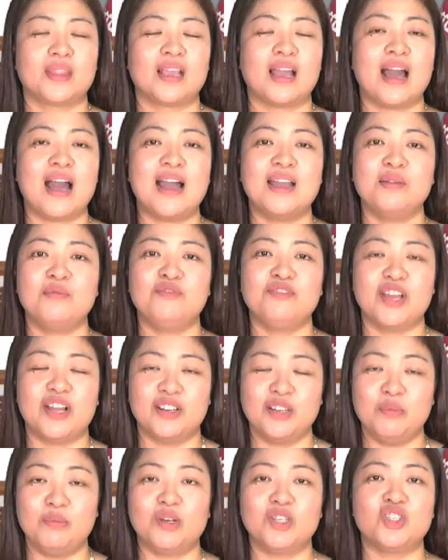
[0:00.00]
I am
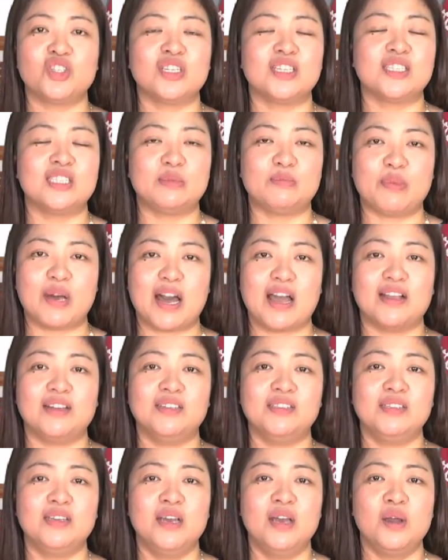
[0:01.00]
very much
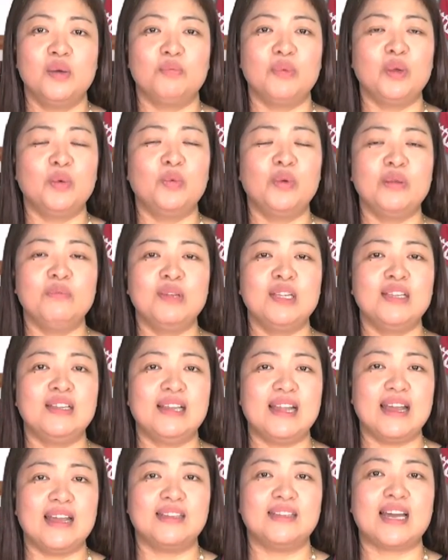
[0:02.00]
inspired by
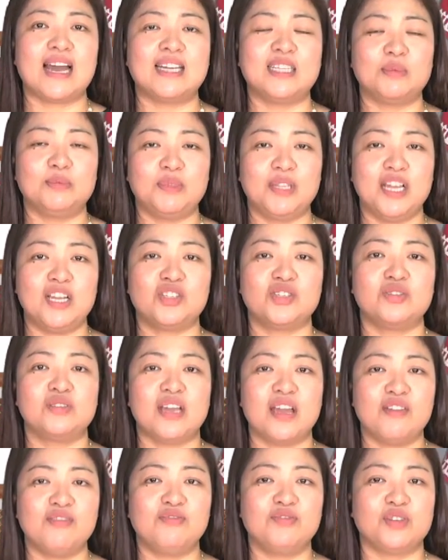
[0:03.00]
women-led
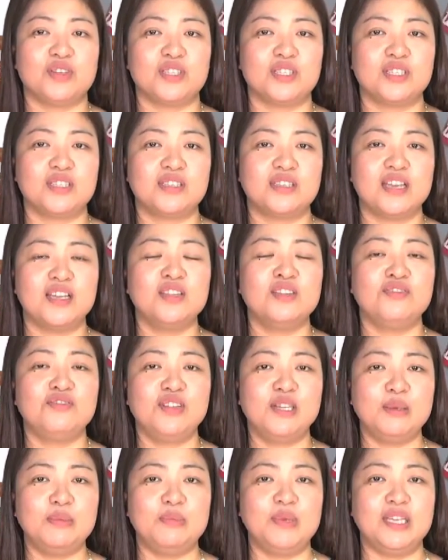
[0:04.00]
adaptation efforts in the
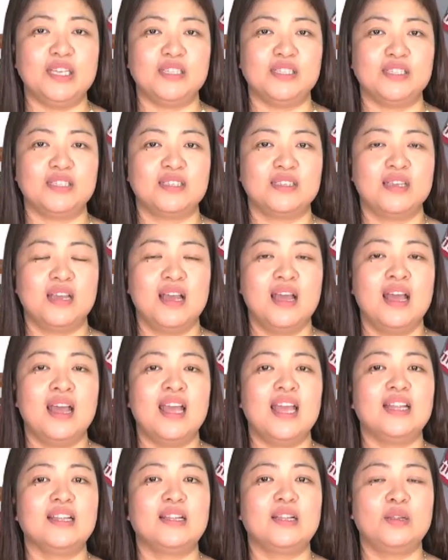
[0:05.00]
Philippines,
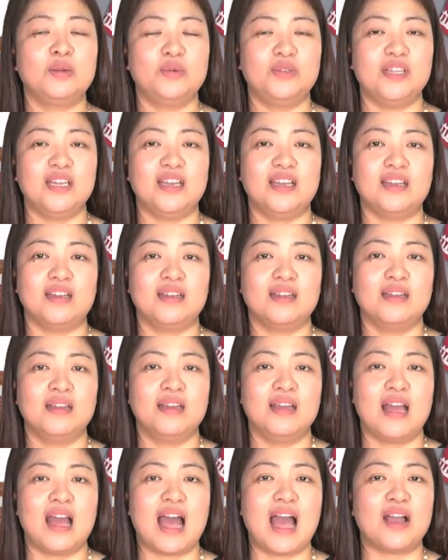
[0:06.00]
including
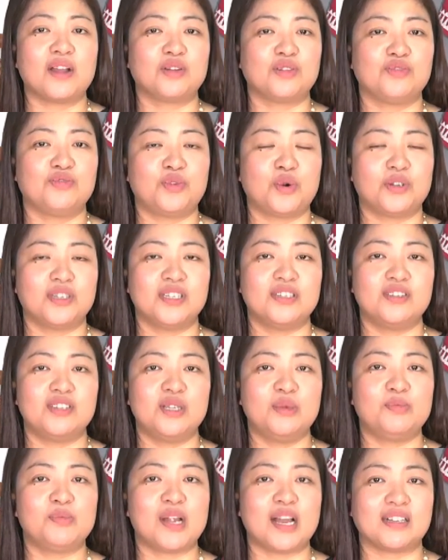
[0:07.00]

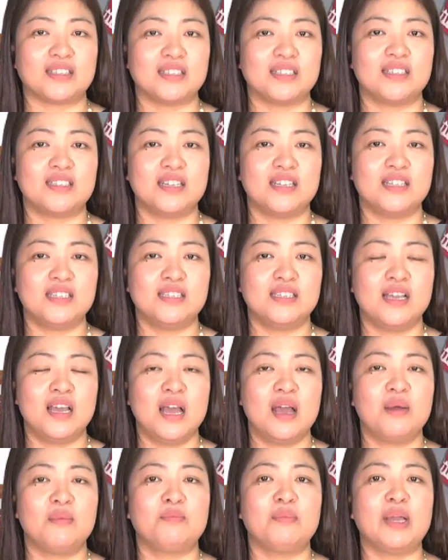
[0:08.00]
agroforestry practices
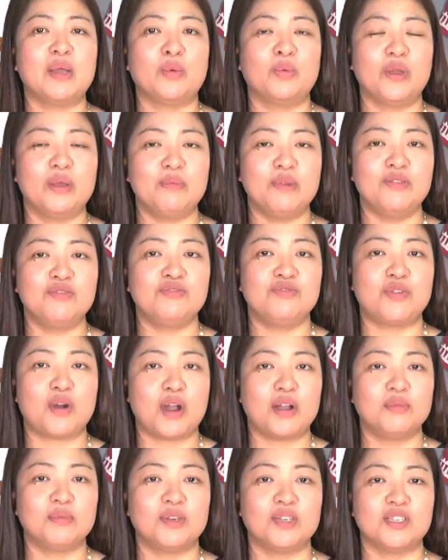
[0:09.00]
by women
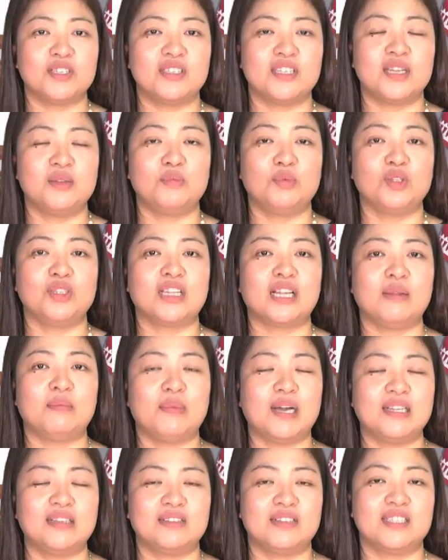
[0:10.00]
farmers in
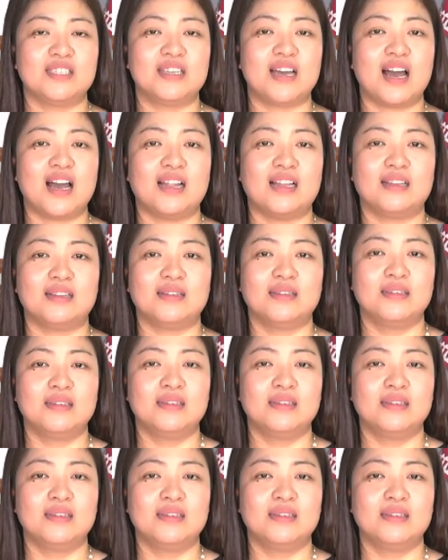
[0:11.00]
Montalban, Rizal,